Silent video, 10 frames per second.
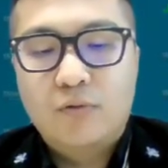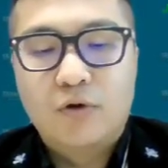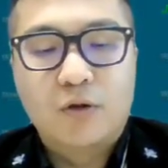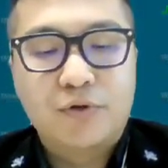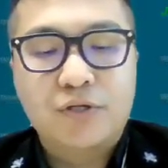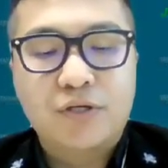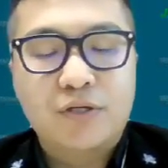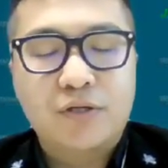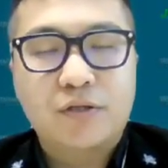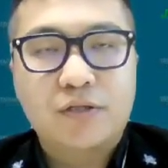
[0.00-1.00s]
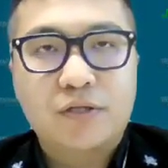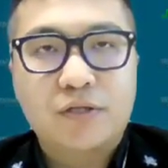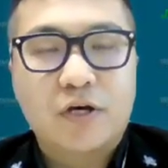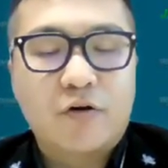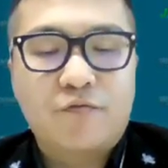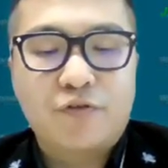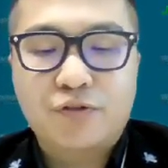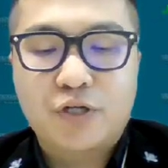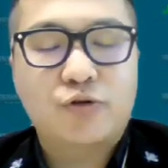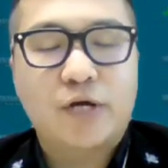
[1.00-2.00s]
will be the
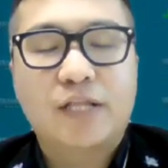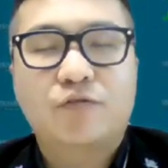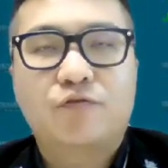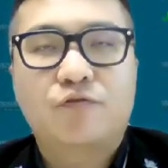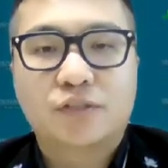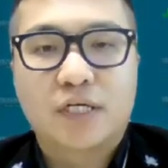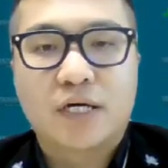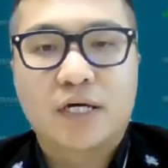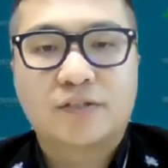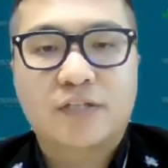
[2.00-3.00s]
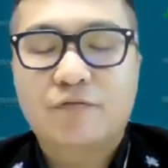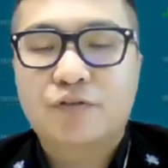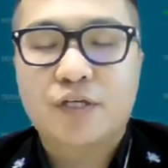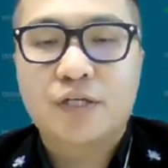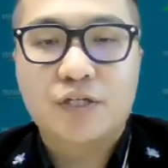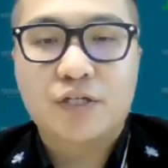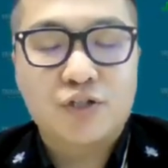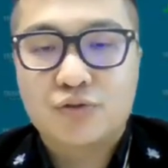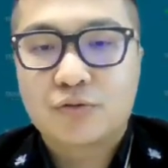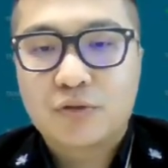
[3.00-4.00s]
future trend for the safety
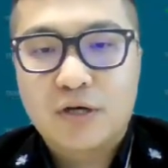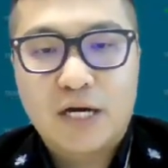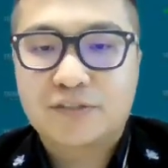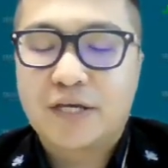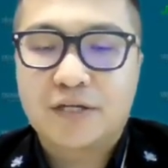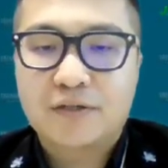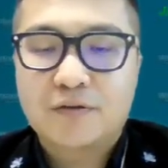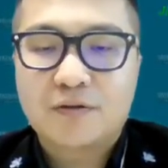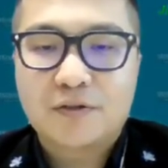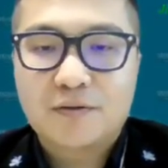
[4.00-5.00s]
issue, I think.